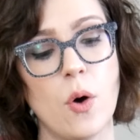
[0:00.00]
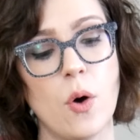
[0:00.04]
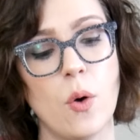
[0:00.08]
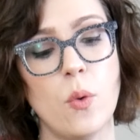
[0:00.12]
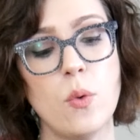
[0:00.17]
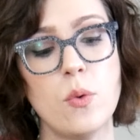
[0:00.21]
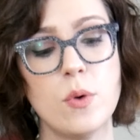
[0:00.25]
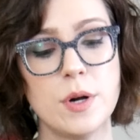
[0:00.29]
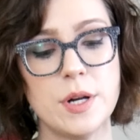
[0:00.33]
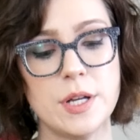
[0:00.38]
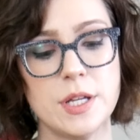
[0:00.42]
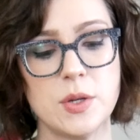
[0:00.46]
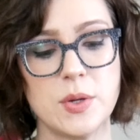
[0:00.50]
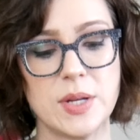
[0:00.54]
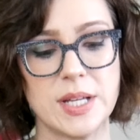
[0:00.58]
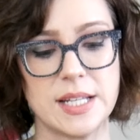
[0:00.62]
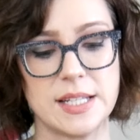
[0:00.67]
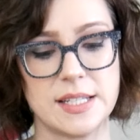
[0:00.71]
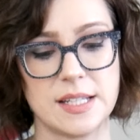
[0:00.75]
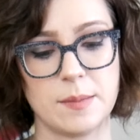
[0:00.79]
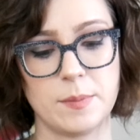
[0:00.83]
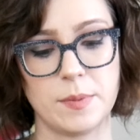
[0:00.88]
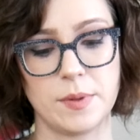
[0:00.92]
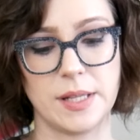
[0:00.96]
or you can
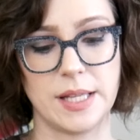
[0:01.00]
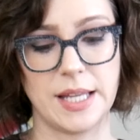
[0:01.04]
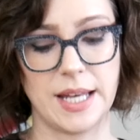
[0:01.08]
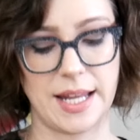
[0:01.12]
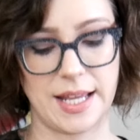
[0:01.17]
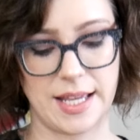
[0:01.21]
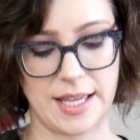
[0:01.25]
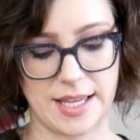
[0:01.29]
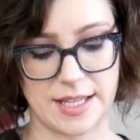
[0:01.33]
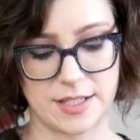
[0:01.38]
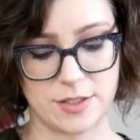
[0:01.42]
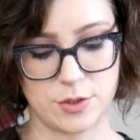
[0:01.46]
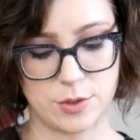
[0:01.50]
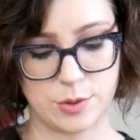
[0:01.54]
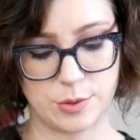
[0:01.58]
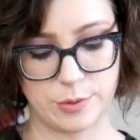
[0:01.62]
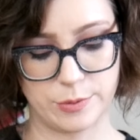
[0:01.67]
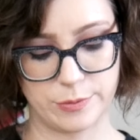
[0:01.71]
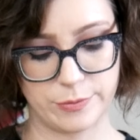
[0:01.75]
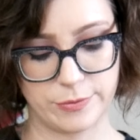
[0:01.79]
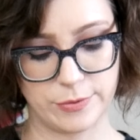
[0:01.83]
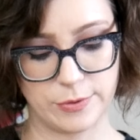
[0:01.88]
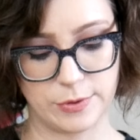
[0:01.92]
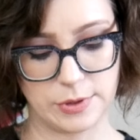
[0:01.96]
double it and get 2
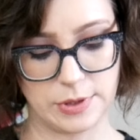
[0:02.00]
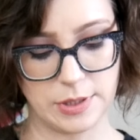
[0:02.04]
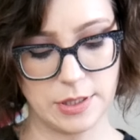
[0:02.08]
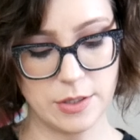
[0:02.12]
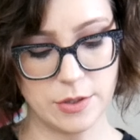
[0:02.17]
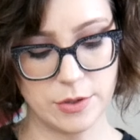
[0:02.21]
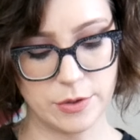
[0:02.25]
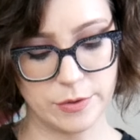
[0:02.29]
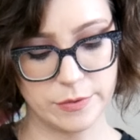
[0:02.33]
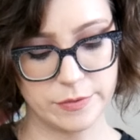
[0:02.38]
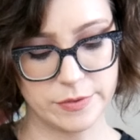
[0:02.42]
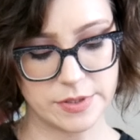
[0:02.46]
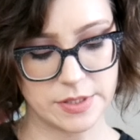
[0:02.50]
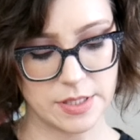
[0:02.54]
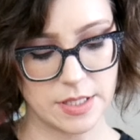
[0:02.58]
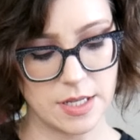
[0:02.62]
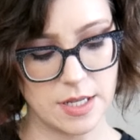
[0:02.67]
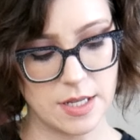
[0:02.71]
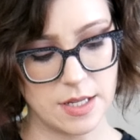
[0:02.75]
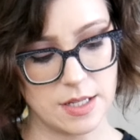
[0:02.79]
full loaves,